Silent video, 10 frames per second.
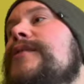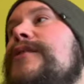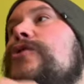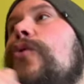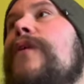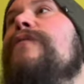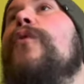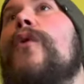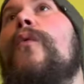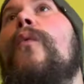Did going
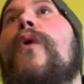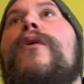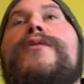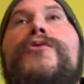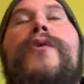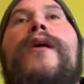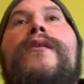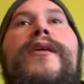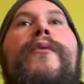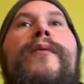for a walk? So
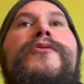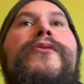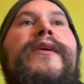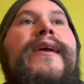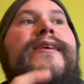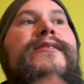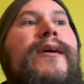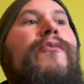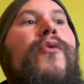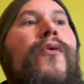currently what I'm doing is
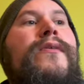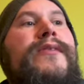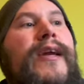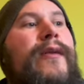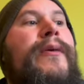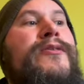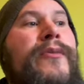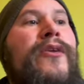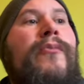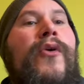I'm taking a
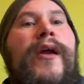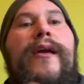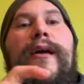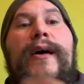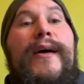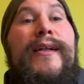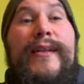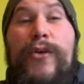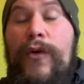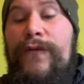measurement in the morning,
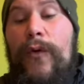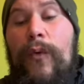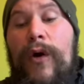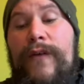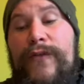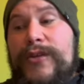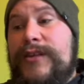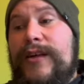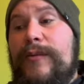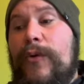going for a walk first
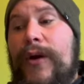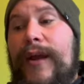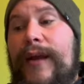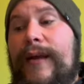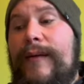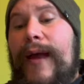thing in the morning